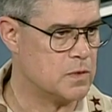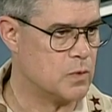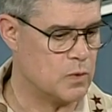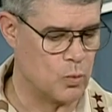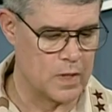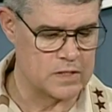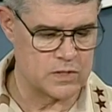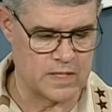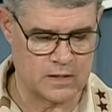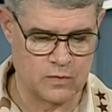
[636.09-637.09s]
In, in one
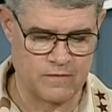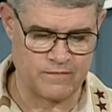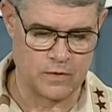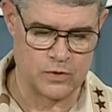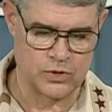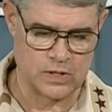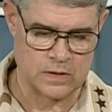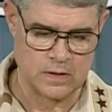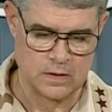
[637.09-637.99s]
sector of Fallujah,